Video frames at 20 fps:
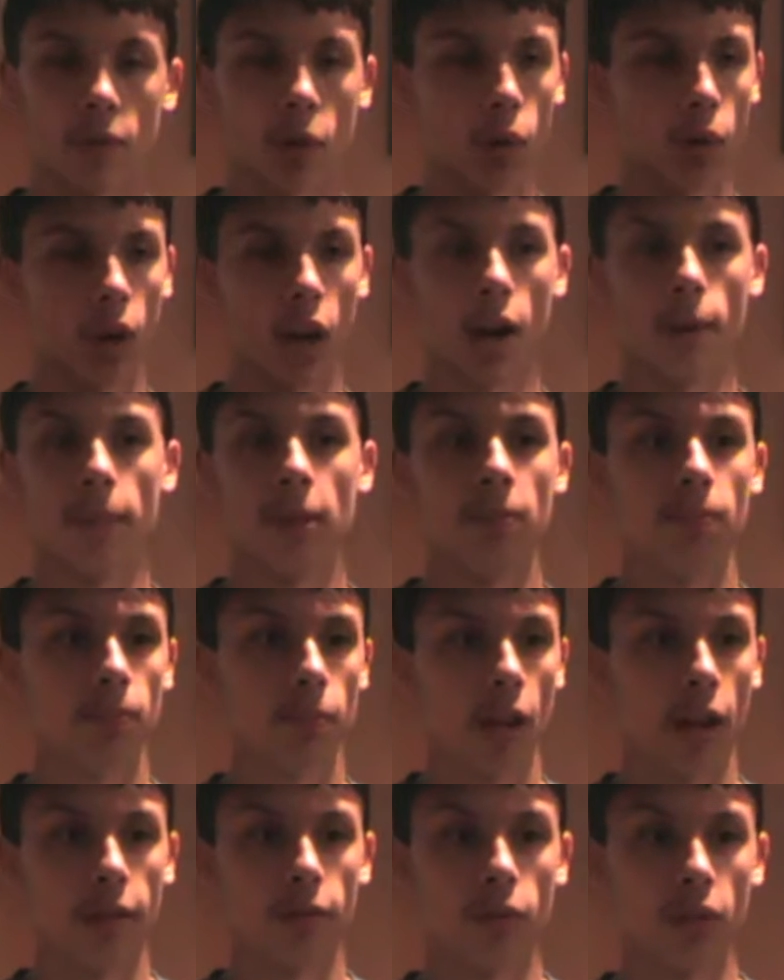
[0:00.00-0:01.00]
no comment.
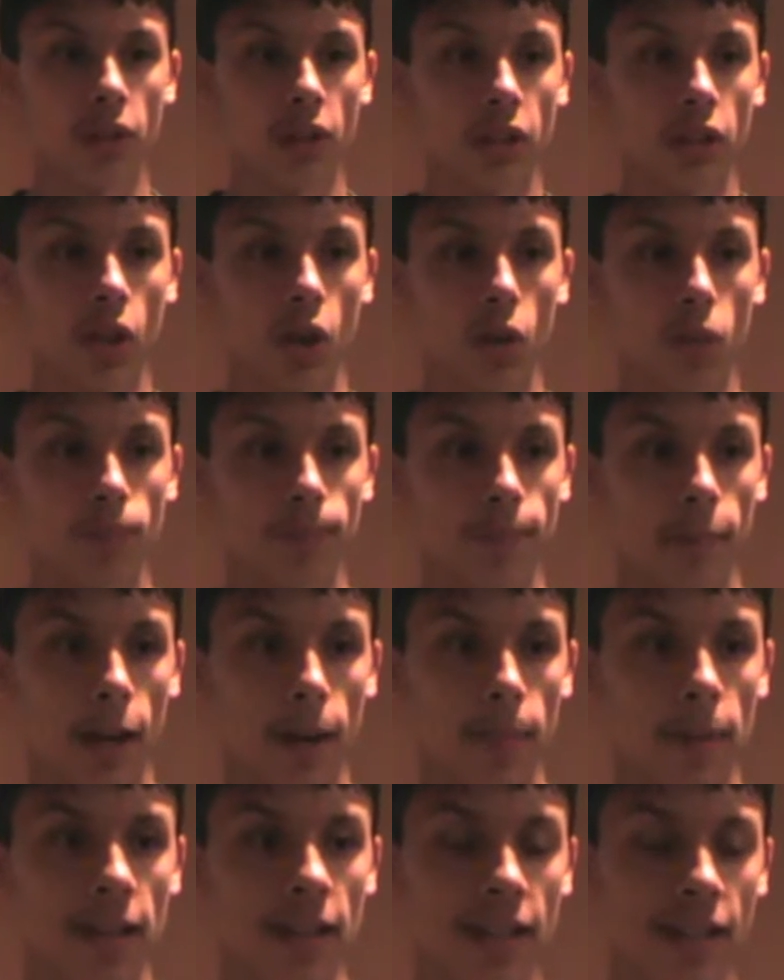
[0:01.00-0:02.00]
I really don't.
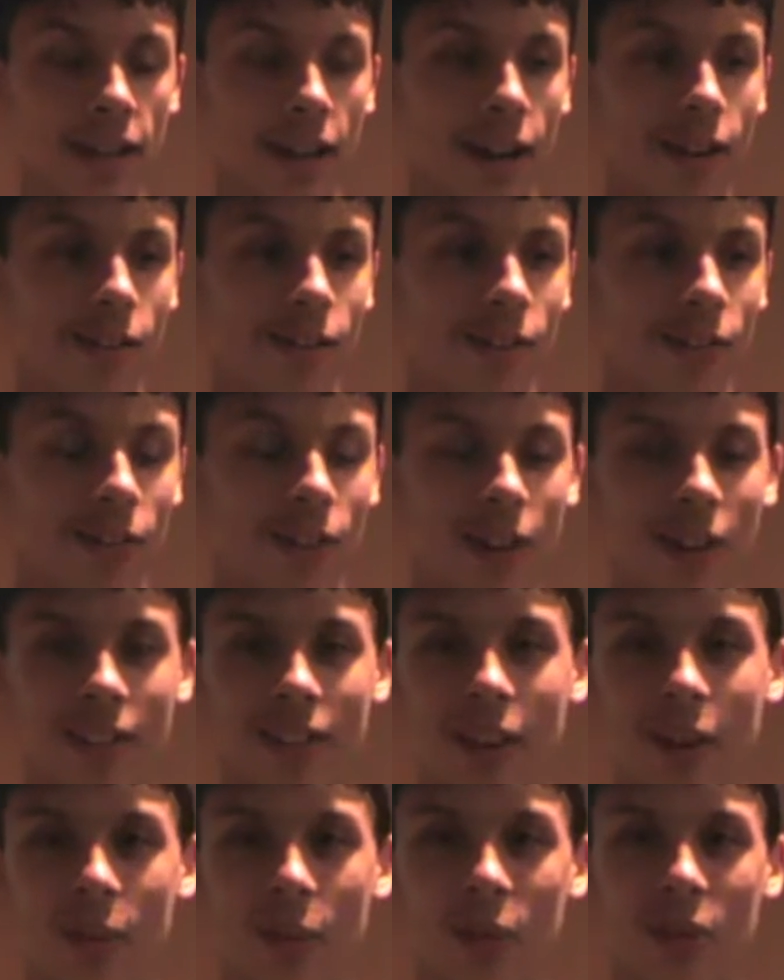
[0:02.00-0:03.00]
I mean, I don't know how
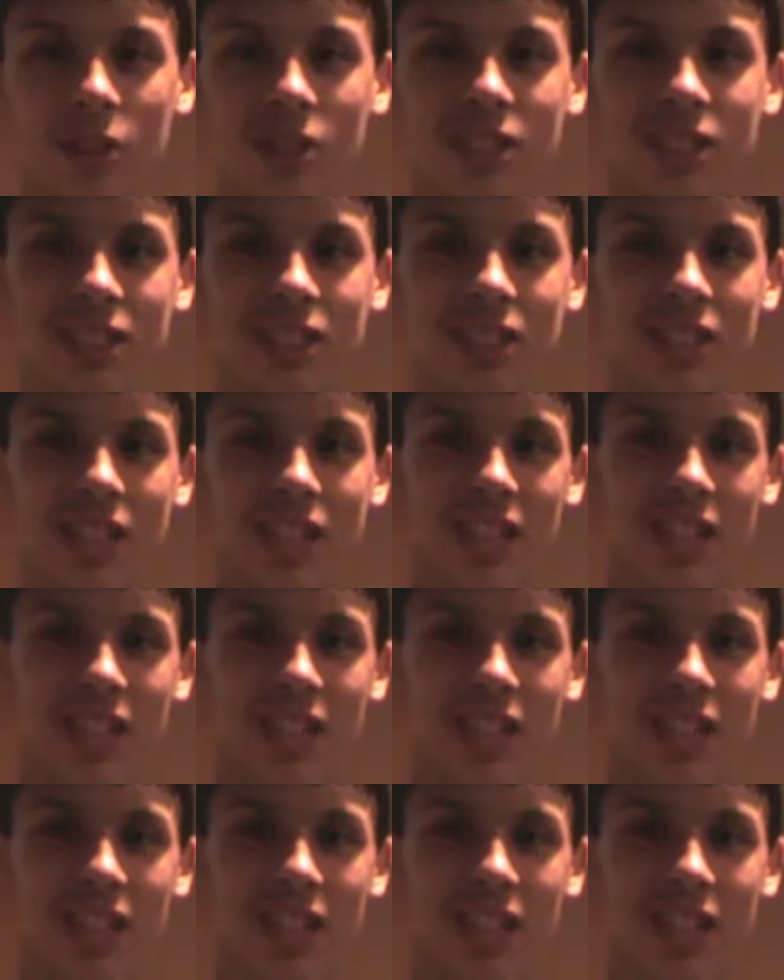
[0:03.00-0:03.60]
that works.